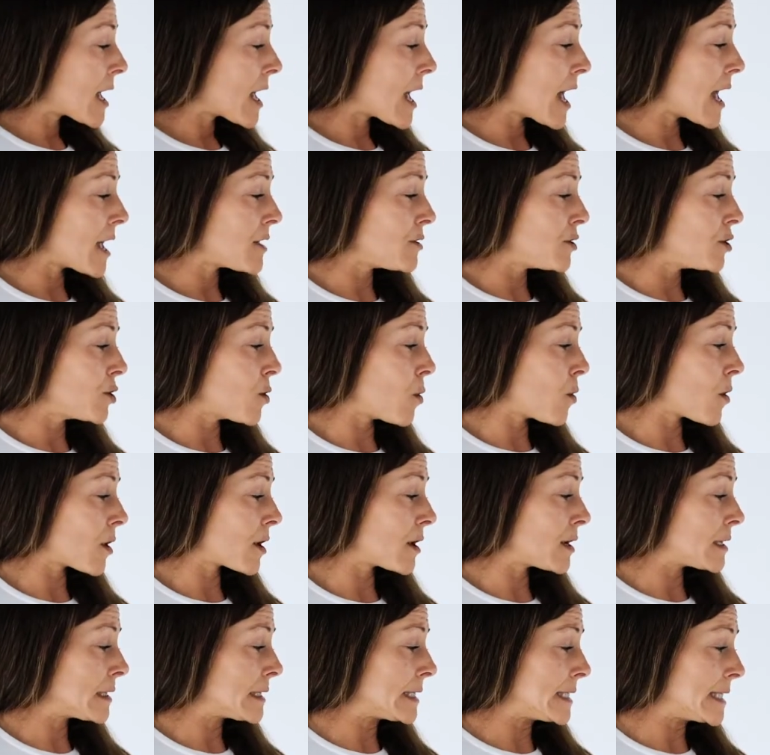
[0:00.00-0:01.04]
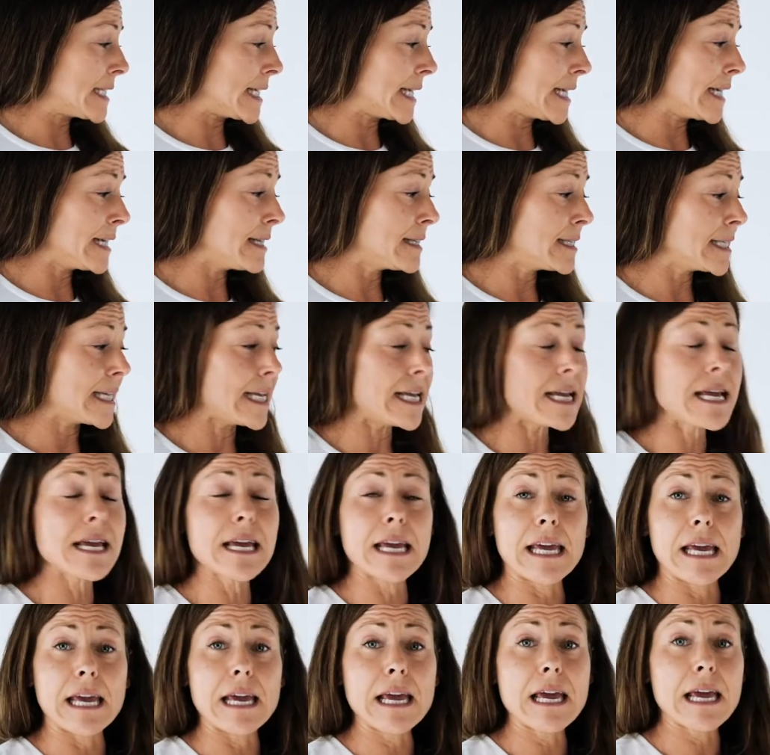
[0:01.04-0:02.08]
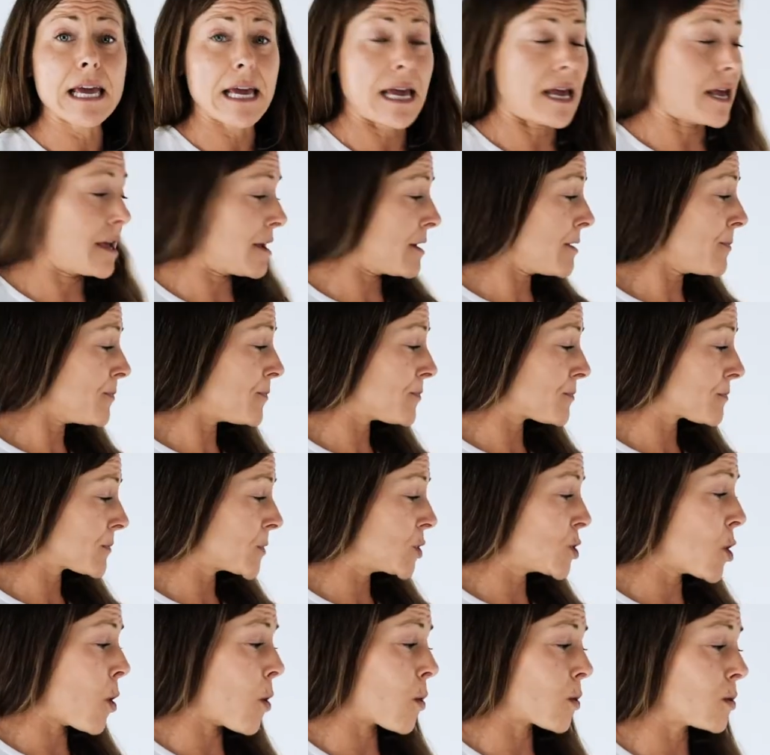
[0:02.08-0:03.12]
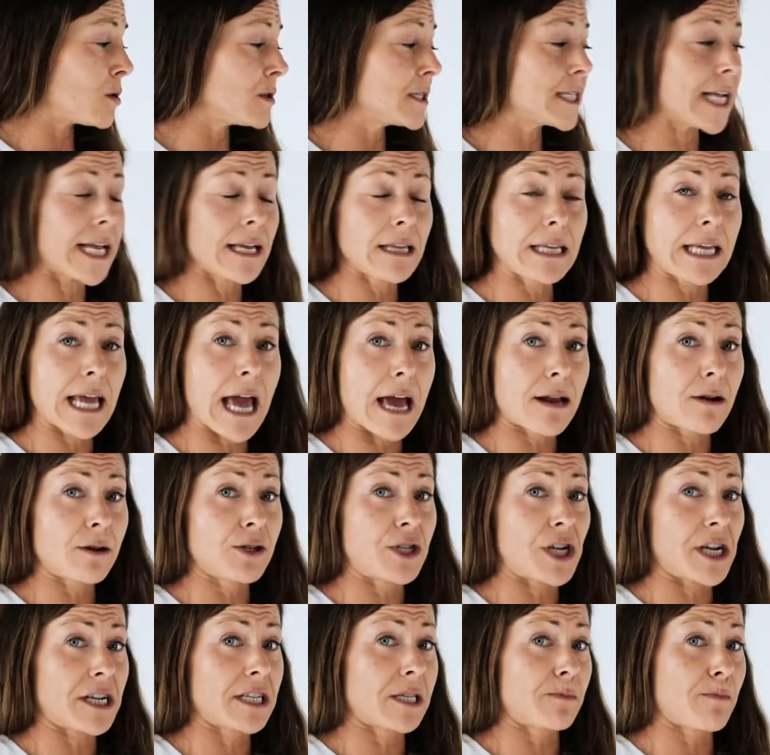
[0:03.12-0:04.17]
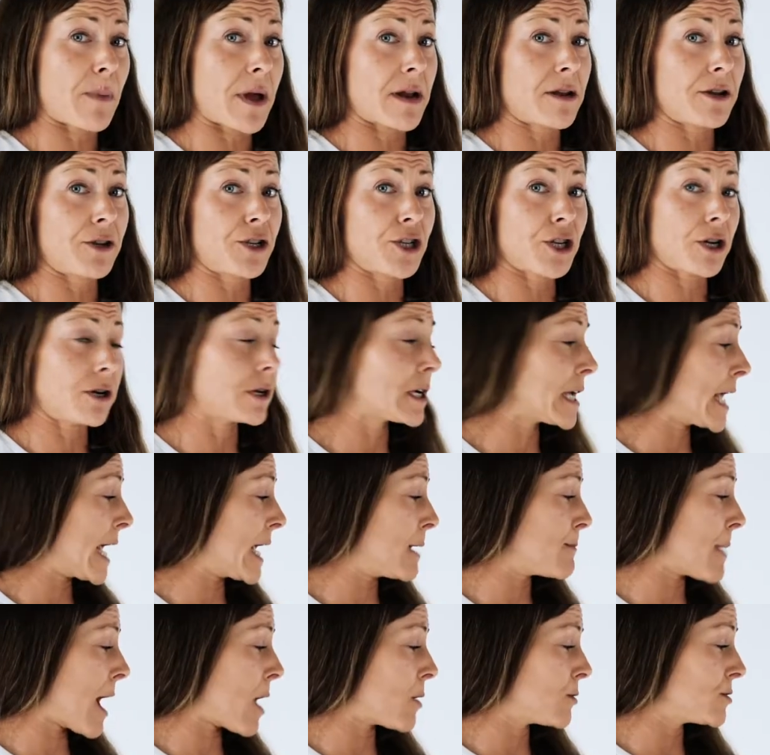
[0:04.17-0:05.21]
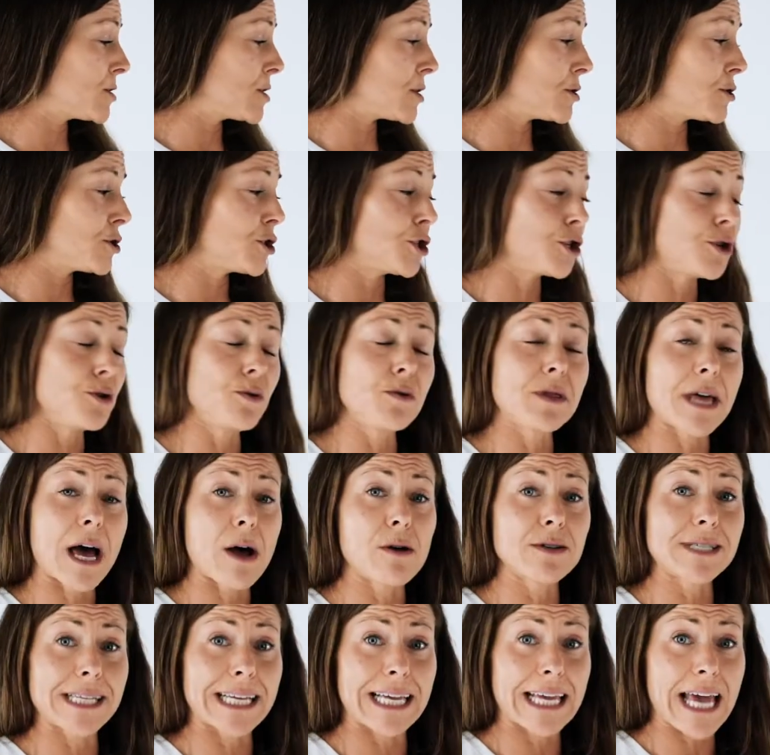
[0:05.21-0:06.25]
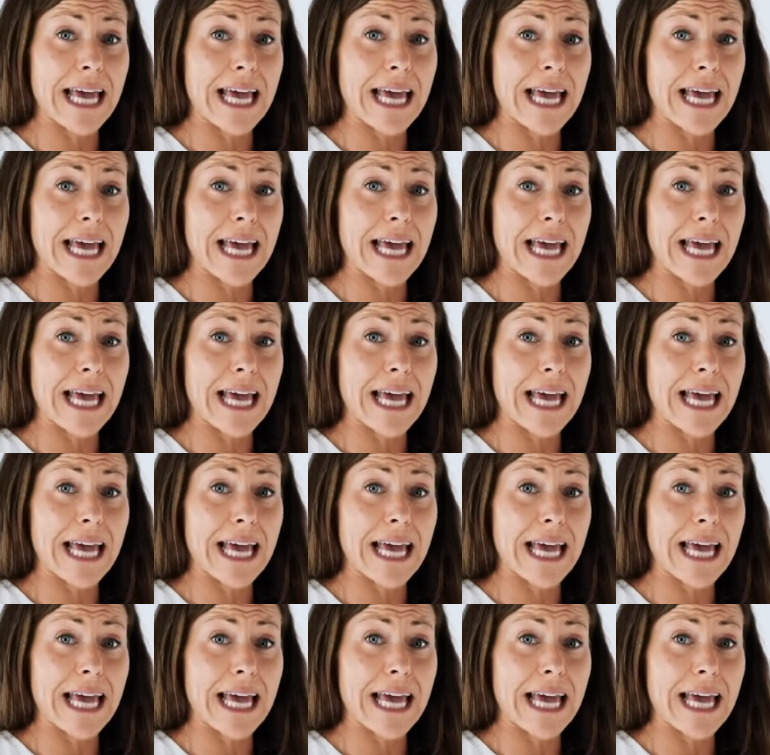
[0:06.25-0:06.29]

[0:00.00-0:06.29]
and your TDEE, total daily energy expenditure, came out to 2,000